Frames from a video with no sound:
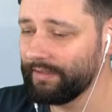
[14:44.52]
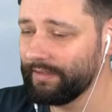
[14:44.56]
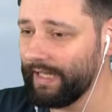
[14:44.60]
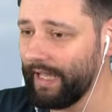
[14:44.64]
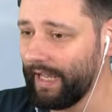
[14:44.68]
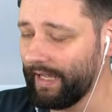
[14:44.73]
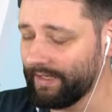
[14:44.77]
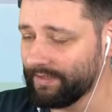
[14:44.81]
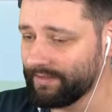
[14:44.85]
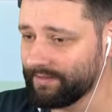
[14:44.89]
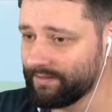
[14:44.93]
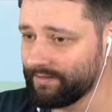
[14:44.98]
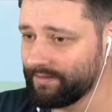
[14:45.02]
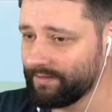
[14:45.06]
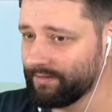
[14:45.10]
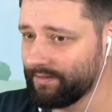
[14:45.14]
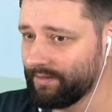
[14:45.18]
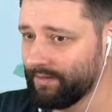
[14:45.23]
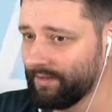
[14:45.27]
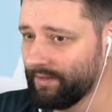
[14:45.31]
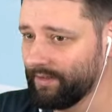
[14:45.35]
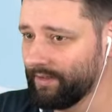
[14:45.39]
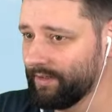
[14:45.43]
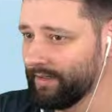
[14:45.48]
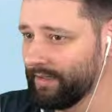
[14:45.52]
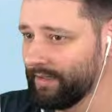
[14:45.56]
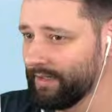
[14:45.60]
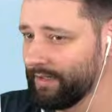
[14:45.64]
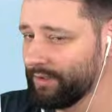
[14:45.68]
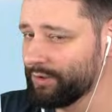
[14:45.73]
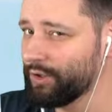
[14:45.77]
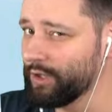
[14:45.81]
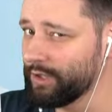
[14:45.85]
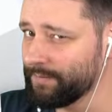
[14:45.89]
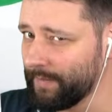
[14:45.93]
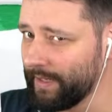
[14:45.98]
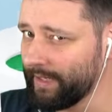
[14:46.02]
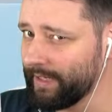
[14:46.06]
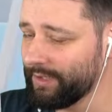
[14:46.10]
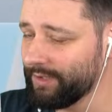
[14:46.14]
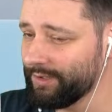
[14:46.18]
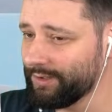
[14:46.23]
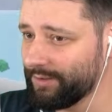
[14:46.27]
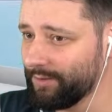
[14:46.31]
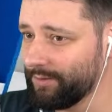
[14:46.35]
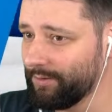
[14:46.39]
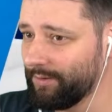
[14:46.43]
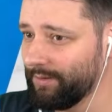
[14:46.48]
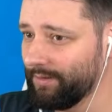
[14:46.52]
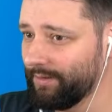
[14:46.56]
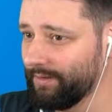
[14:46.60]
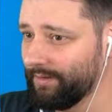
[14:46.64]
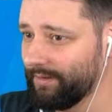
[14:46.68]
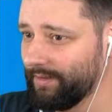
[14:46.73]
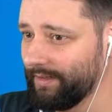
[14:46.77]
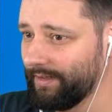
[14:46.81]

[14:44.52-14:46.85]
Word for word: Yes. Just making sure.